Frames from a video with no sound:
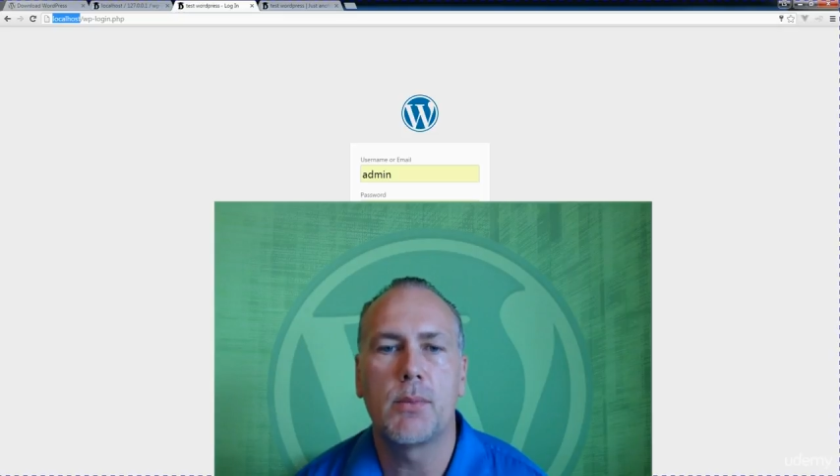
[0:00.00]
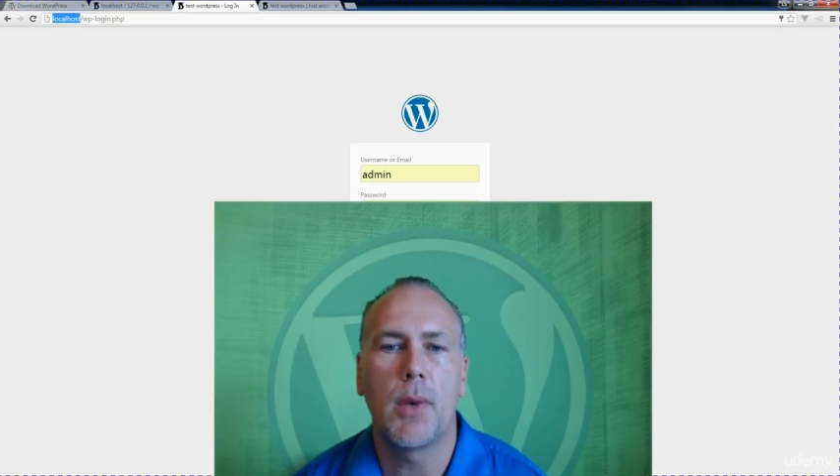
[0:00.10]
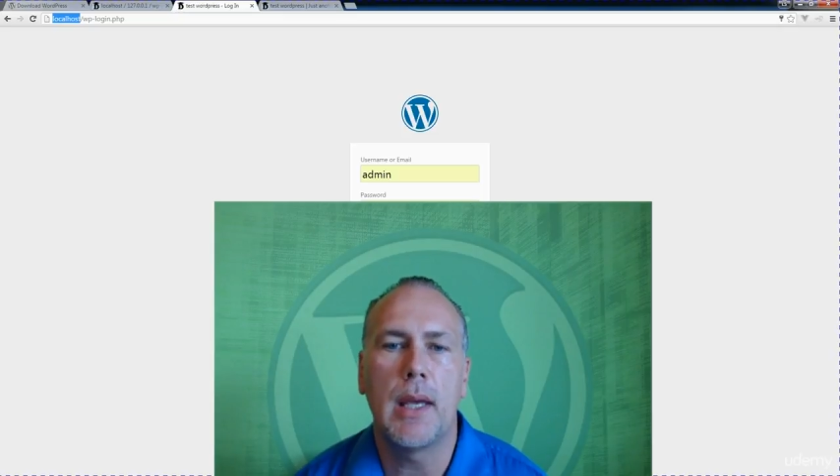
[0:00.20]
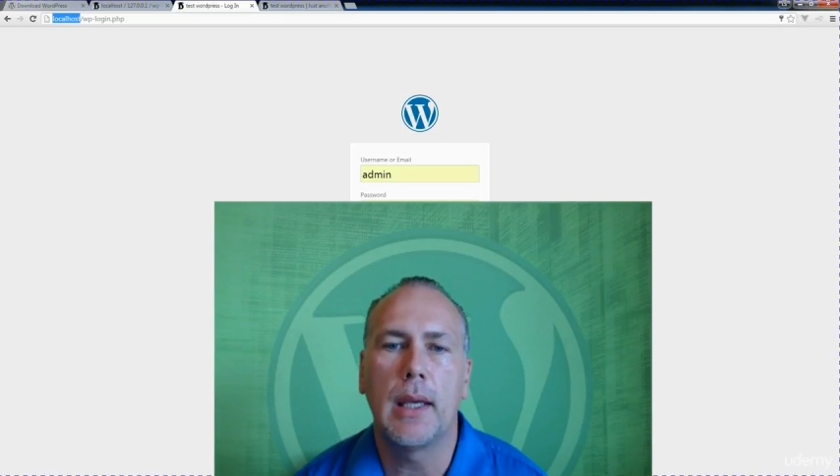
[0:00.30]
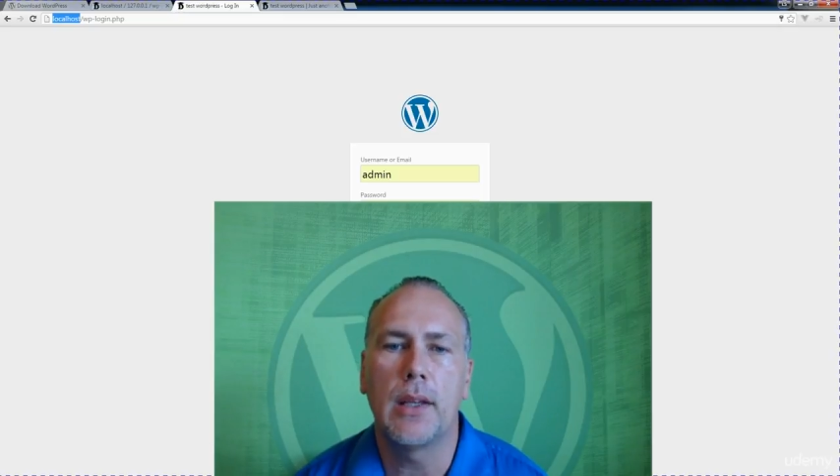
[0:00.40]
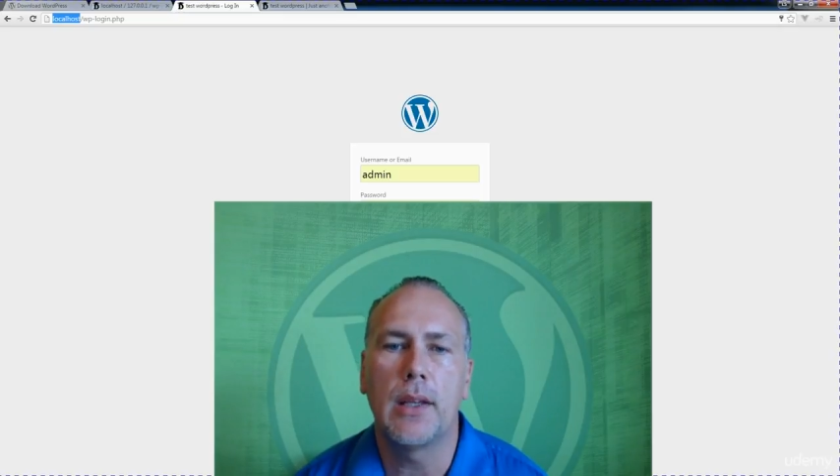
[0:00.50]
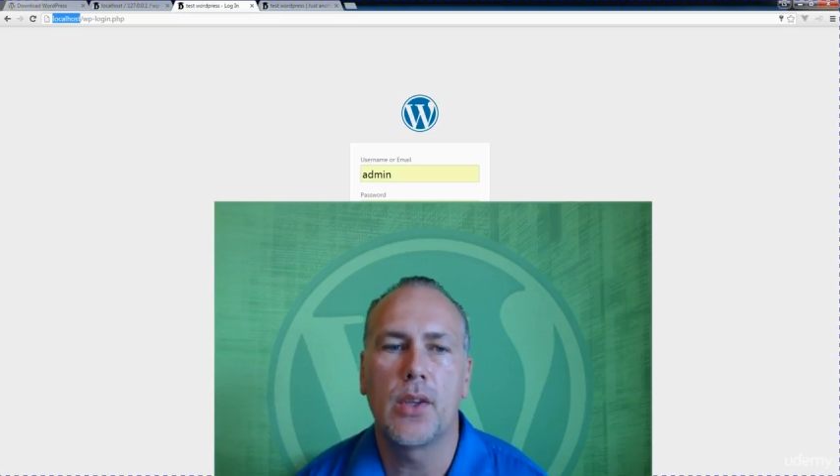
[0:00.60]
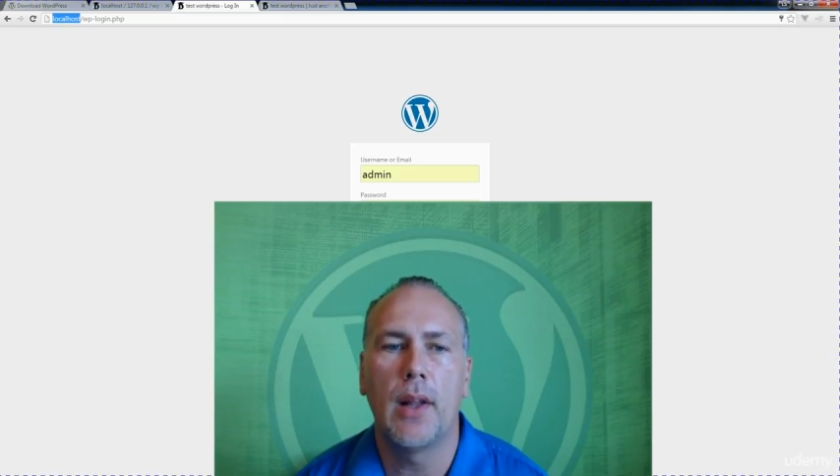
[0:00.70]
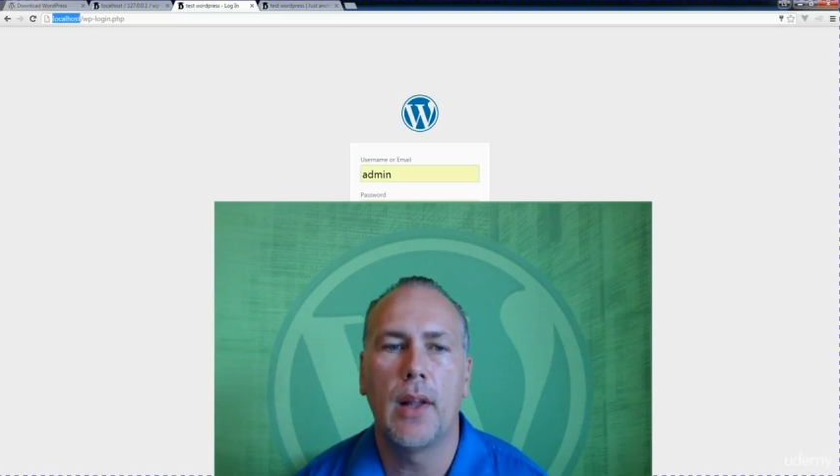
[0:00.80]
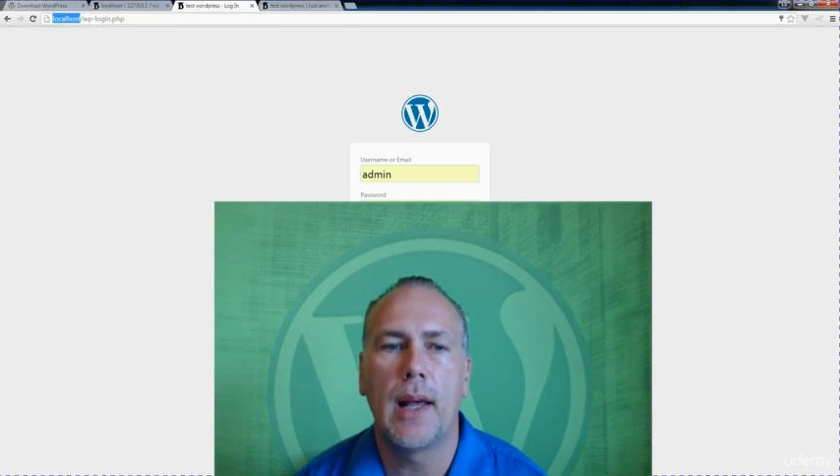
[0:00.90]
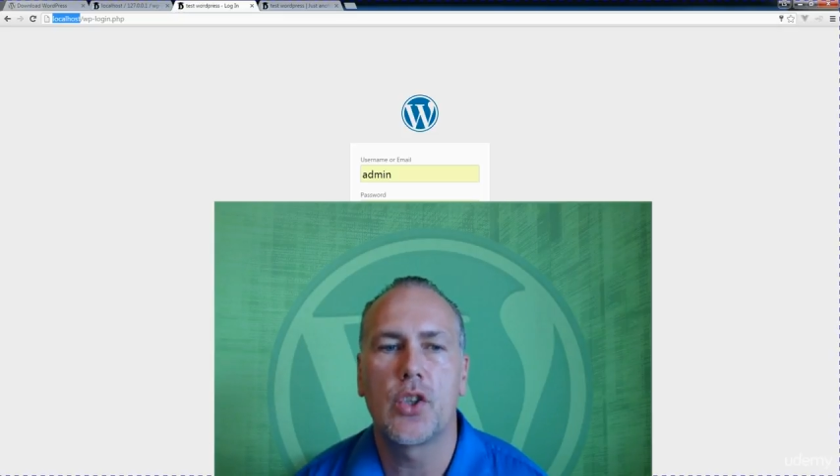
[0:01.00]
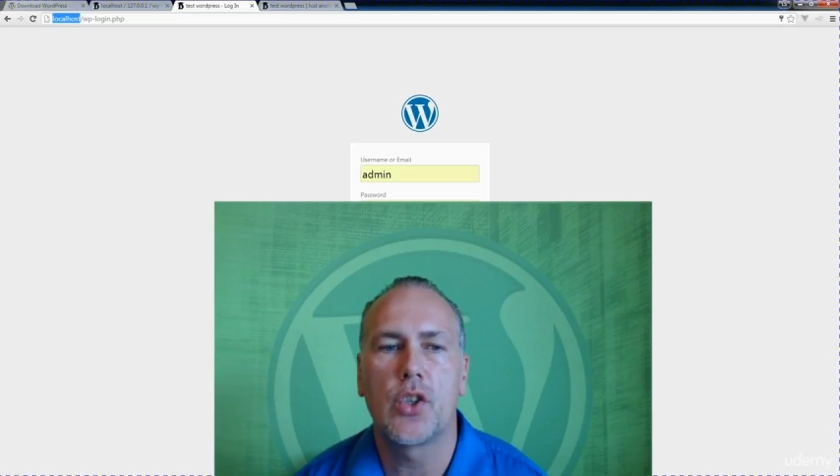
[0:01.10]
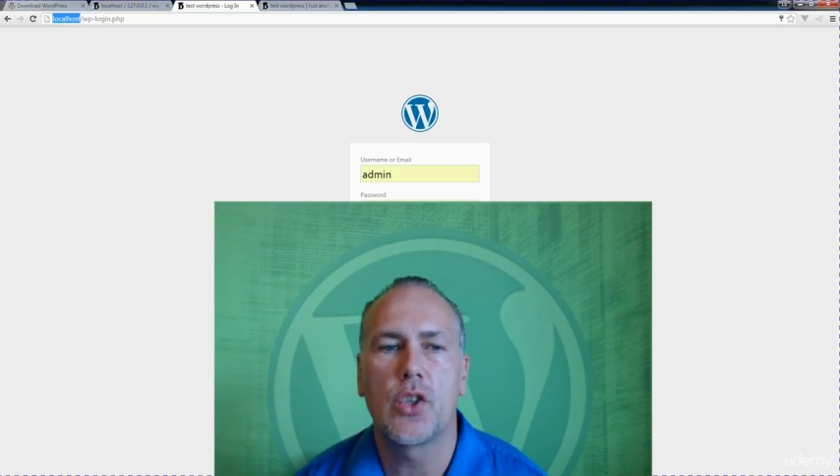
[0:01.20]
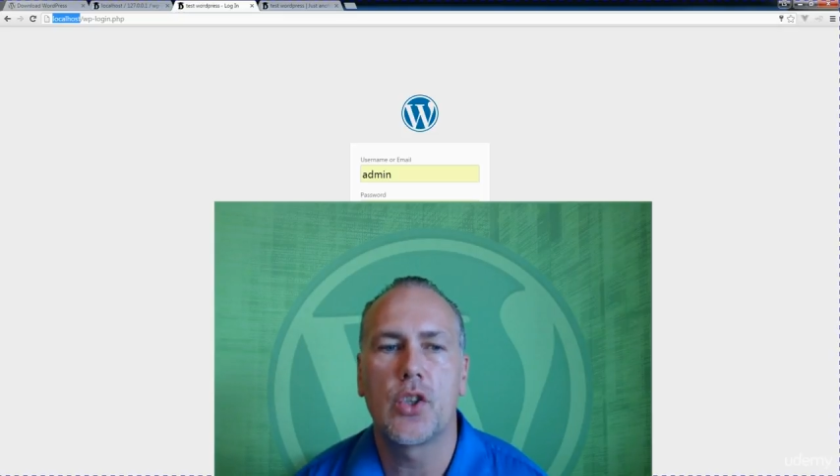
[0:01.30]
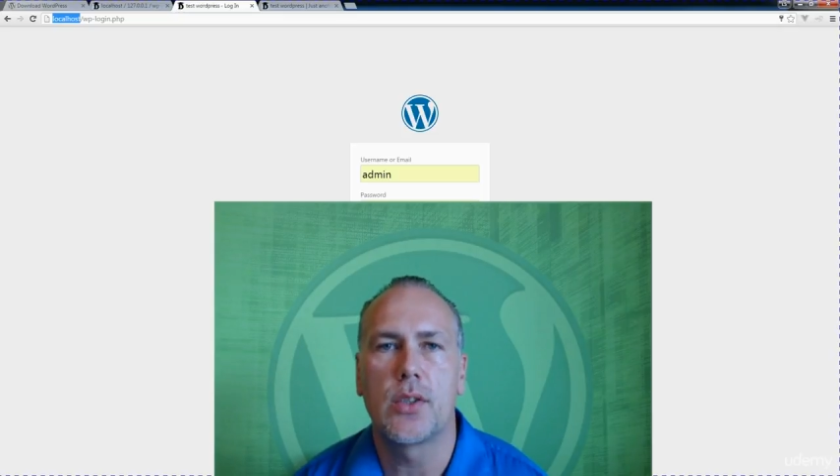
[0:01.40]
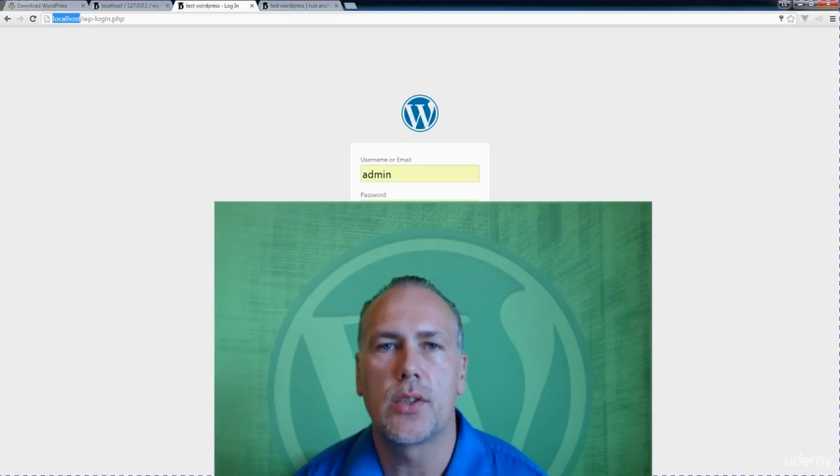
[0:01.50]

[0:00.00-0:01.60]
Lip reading: by making selections.